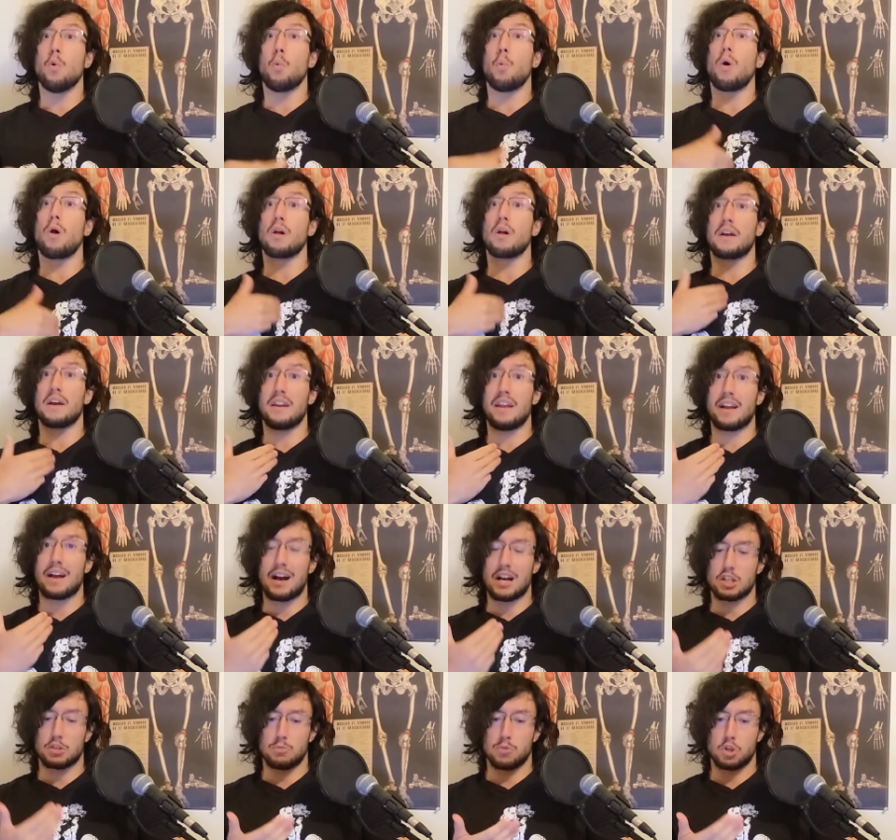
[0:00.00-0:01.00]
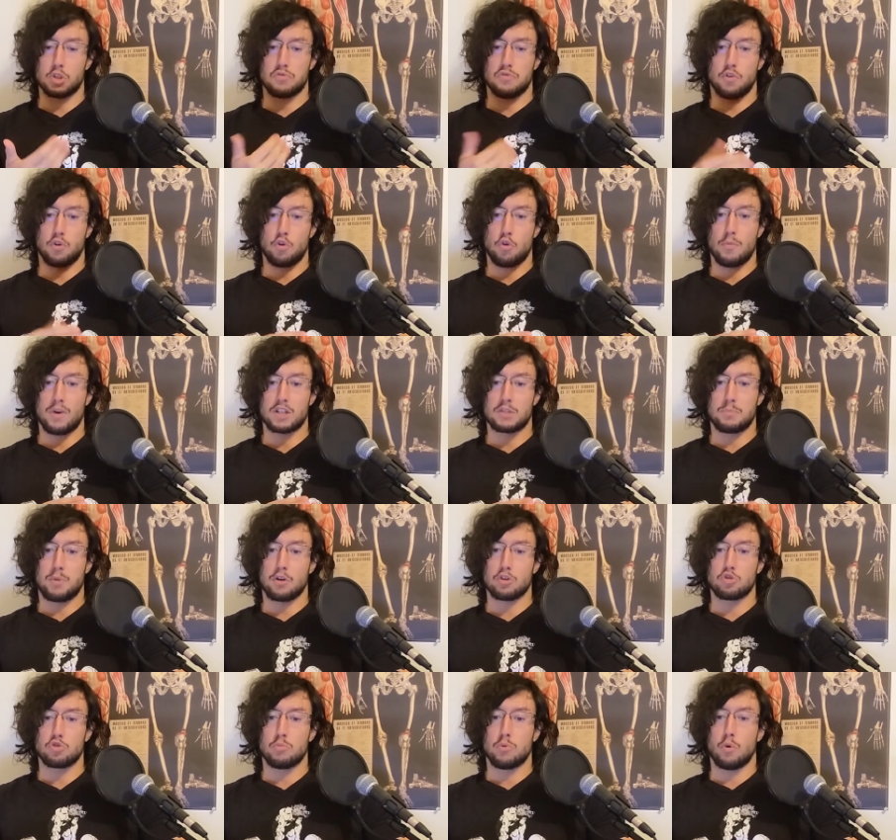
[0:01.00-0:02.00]
while getting as much volume as
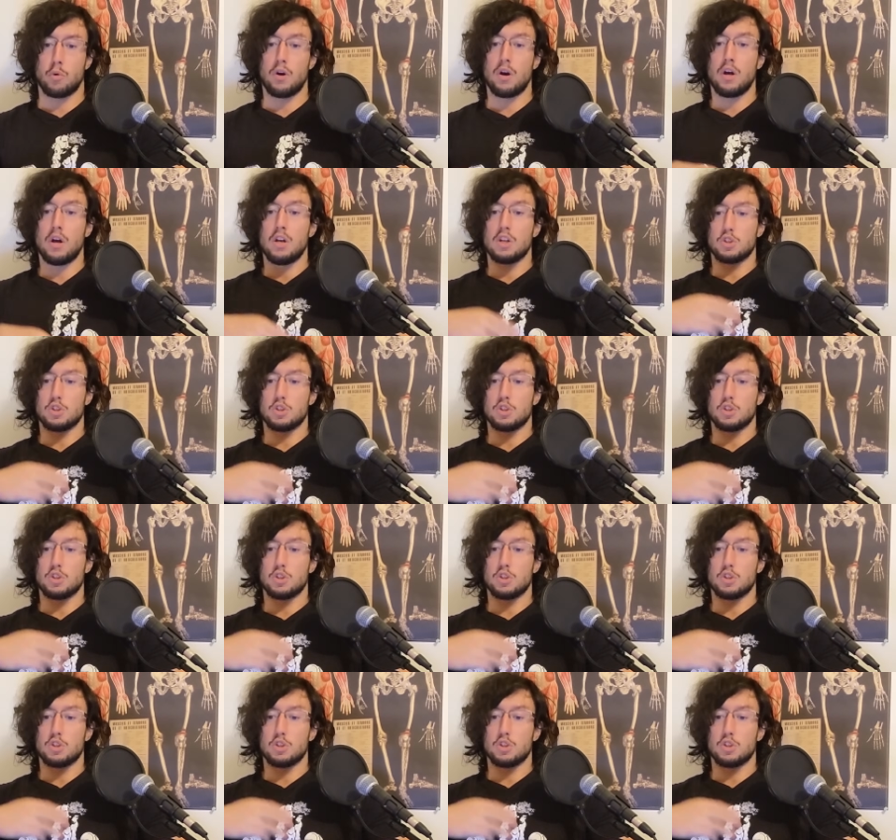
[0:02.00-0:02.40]
possible.